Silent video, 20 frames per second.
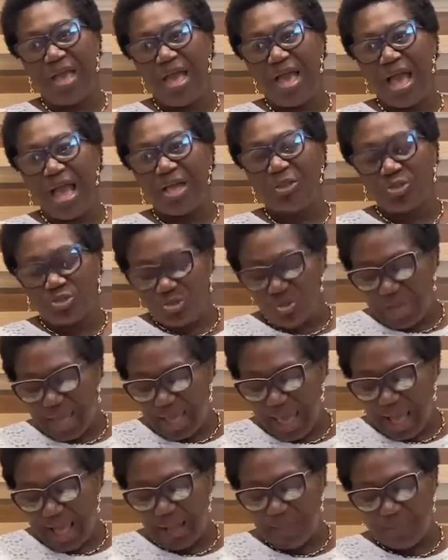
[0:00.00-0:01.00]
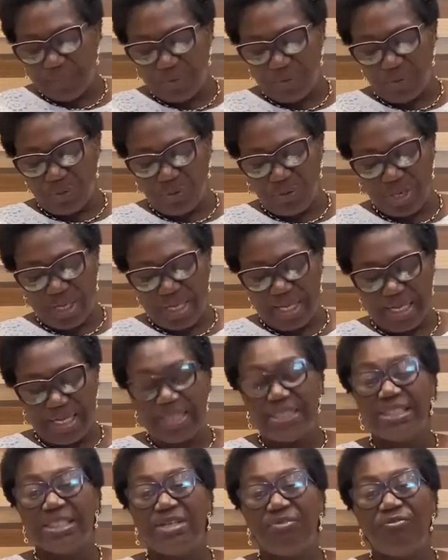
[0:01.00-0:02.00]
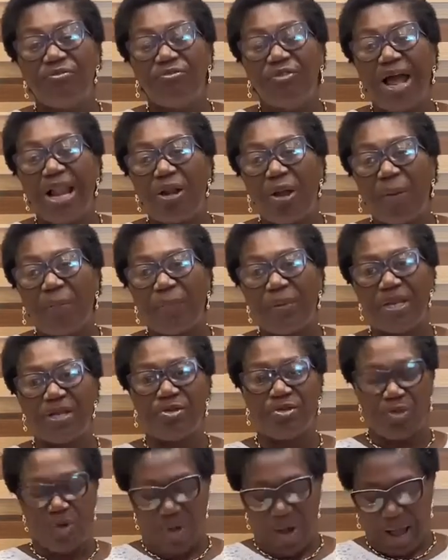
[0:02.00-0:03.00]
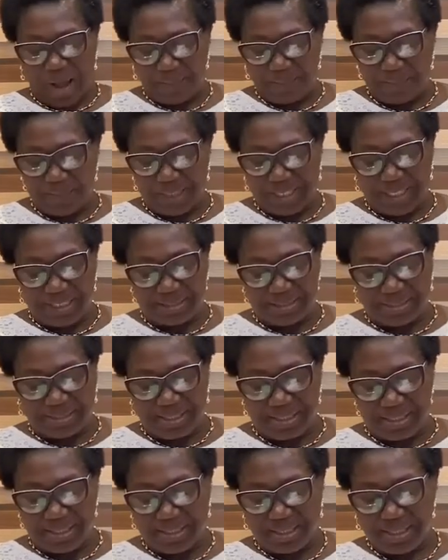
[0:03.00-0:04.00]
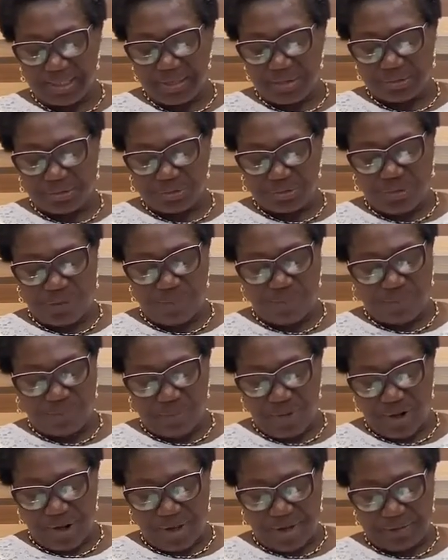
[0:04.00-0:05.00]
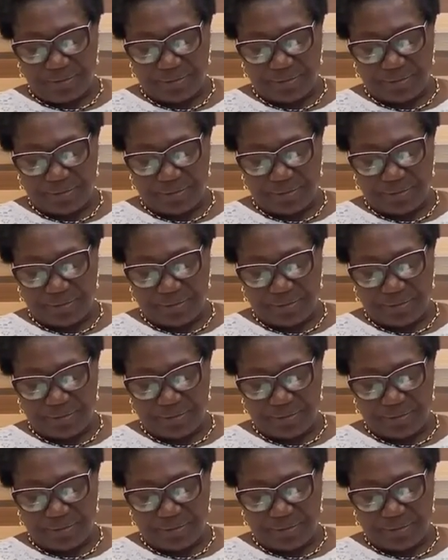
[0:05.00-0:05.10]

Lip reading: and to help you in developing your ability to pray.